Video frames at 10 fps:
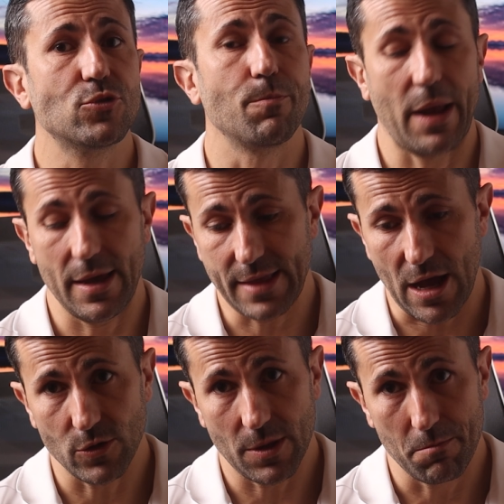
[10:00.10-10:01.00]
to break
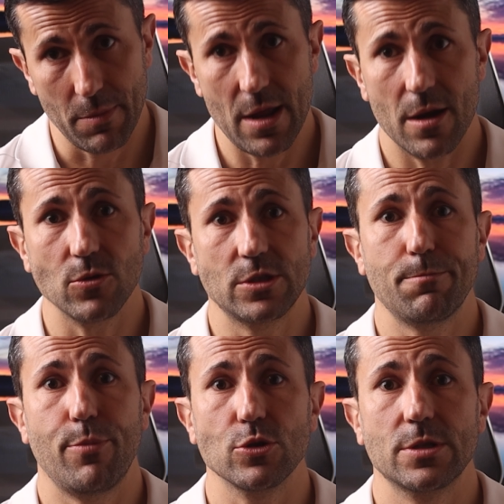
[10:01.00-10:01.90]
down the mineral
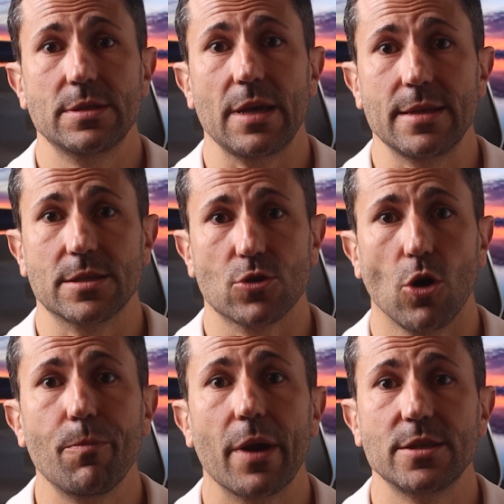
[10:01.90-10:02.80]
deposits and
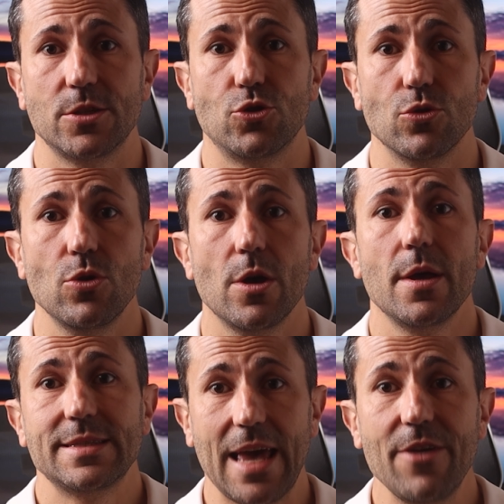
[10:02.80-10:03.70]
soap residue,
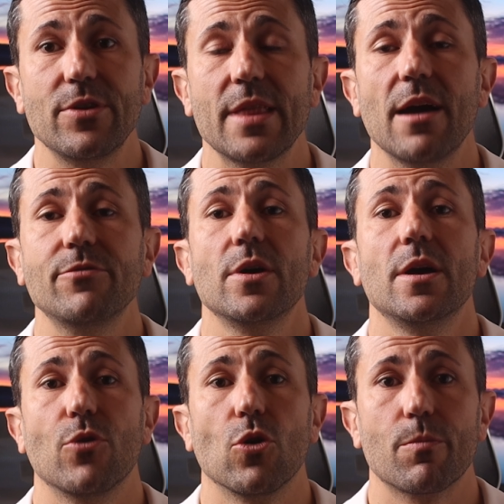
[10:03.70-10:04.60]
safe enough
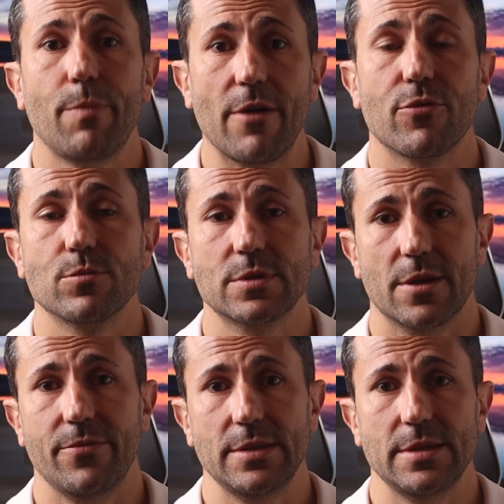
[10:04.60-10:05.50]
for bathroom
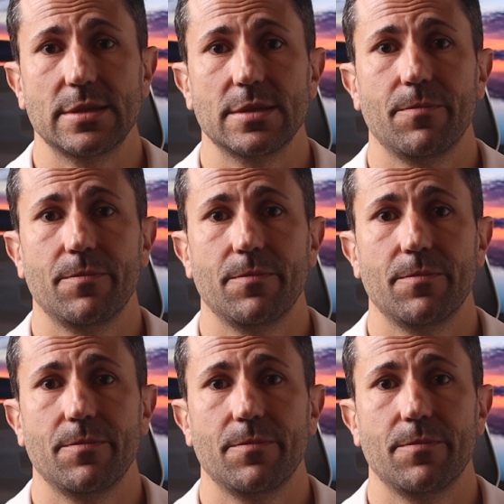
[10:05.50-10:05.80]
surfaces.